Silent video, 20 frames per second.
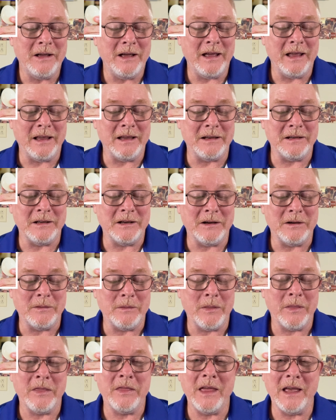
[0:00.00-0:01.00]

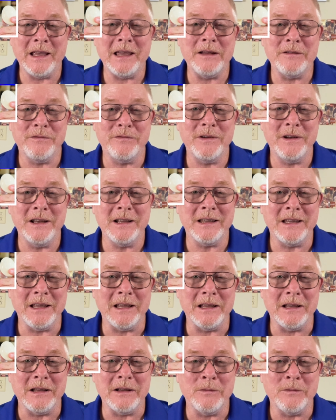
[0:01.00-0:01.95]
And they get finicky.